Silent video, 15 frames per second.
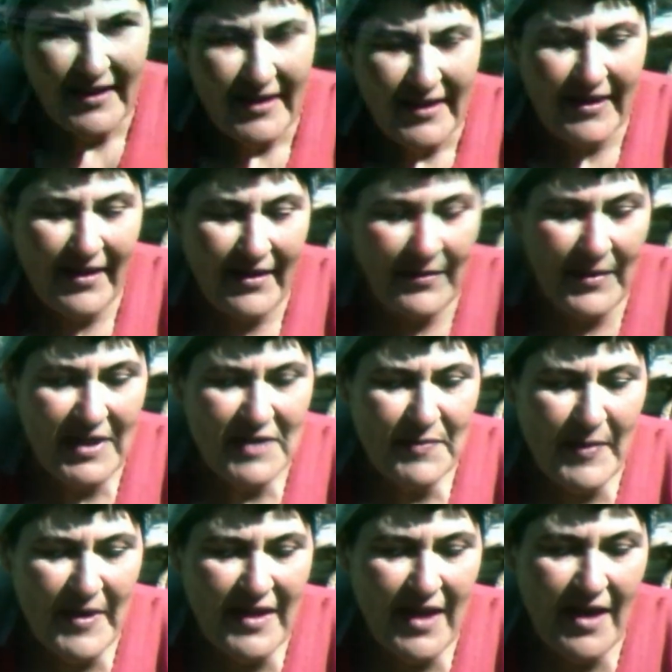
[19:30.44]
Yeah, I went to
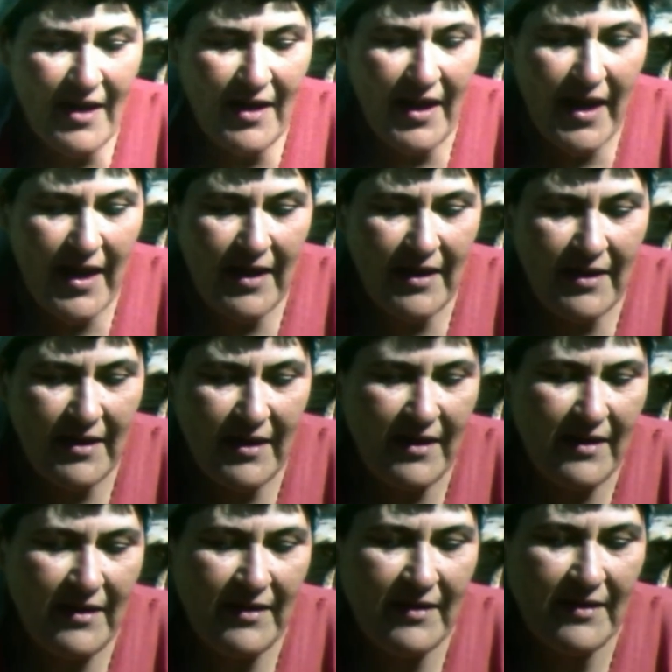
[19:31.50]
Springdale, and
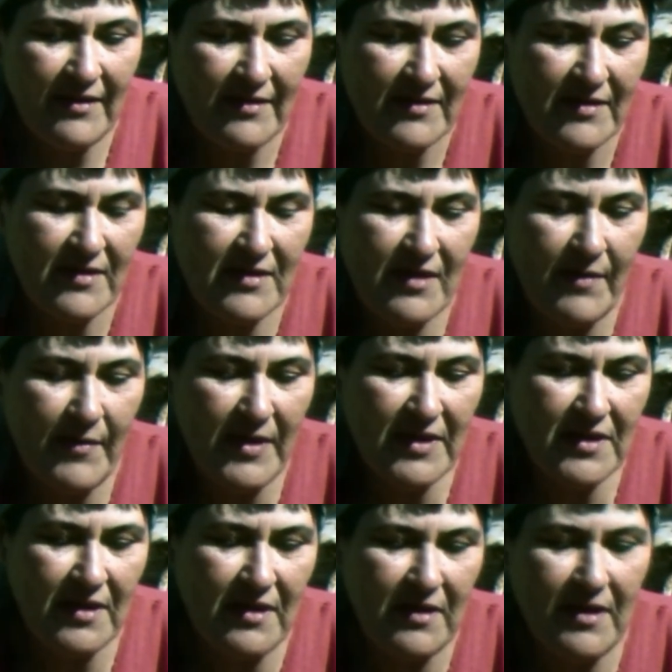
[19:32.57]
uh, so I went to
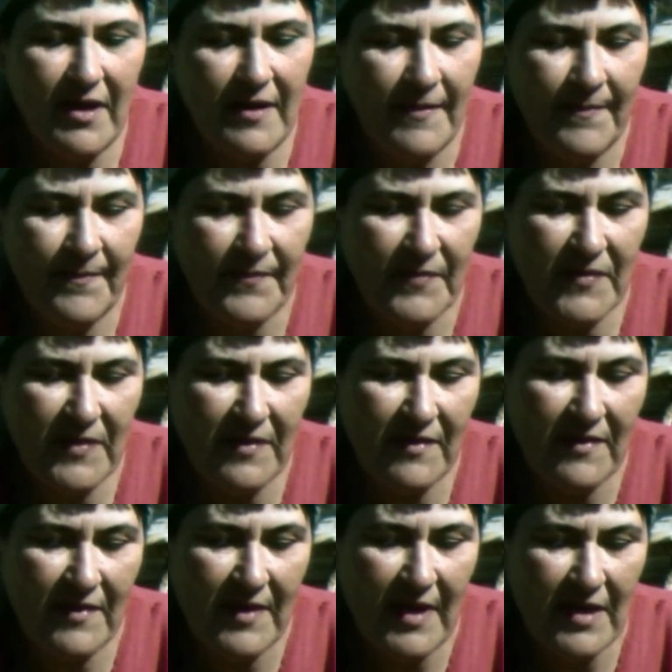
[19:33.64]
see uh,
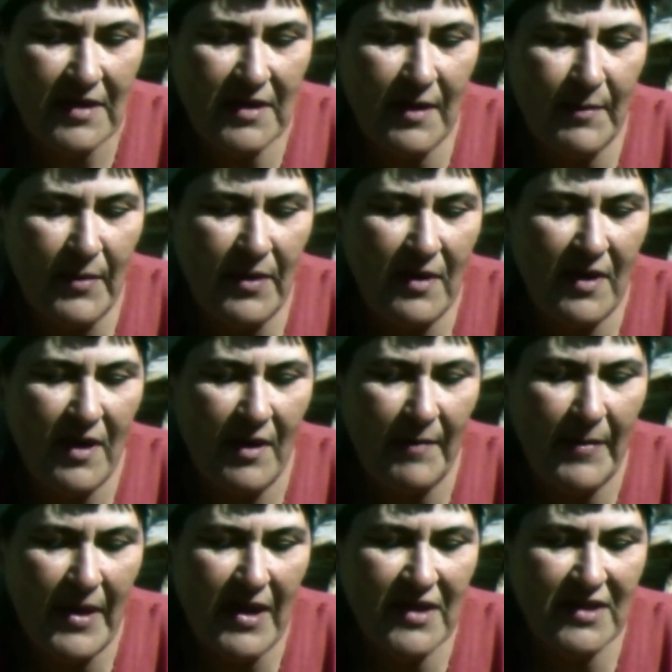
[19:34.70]
Skipper, Earl
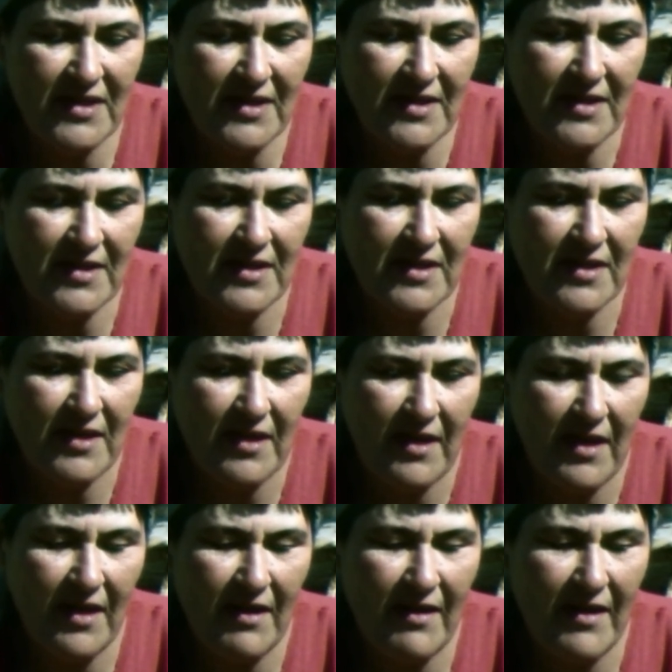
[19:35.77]
Parsons,
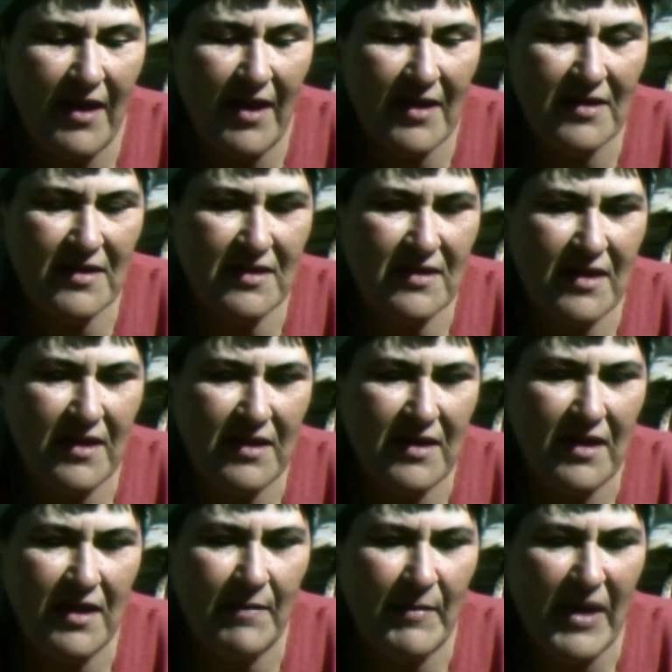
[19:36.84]
and I asked him, "Do you
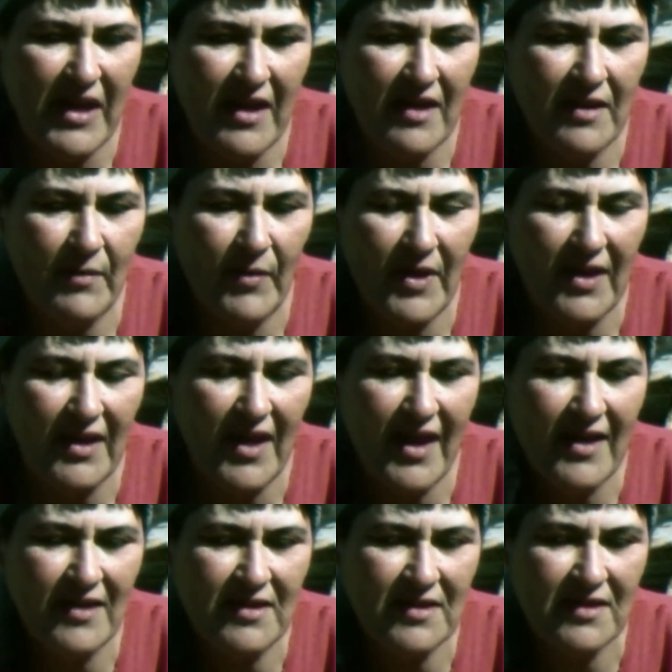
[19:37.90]
need anybody on The Willing
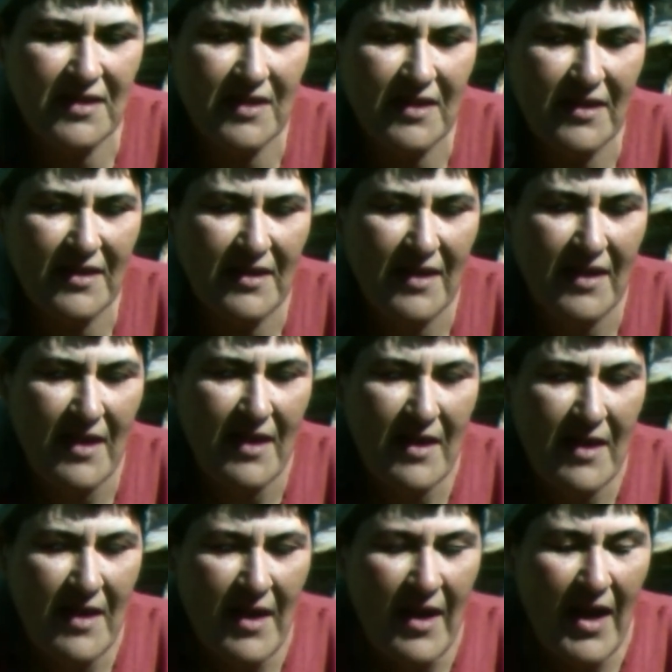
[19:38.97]
Lass?
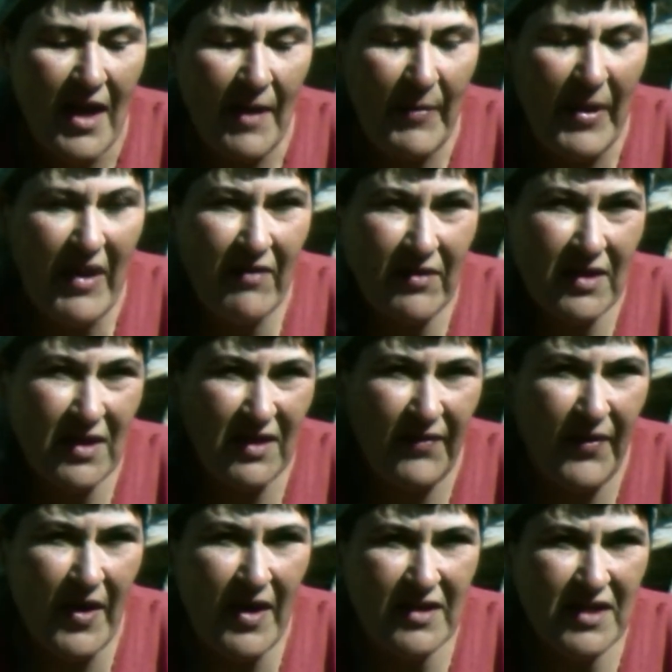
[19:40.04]
And apparently, as
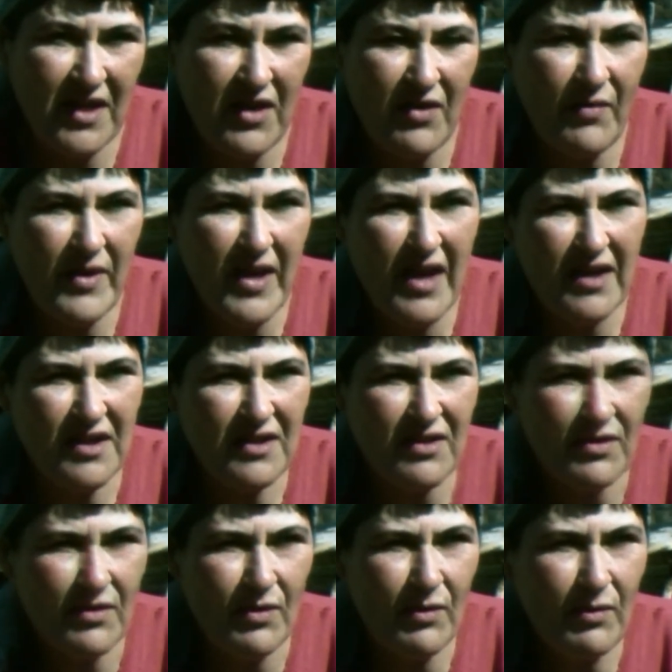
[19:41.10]
far as he knew, he had his
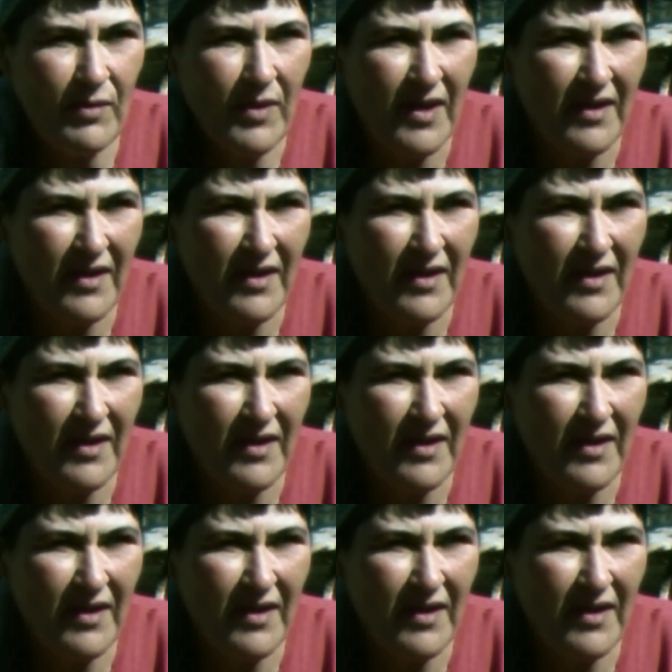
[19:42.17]
crew.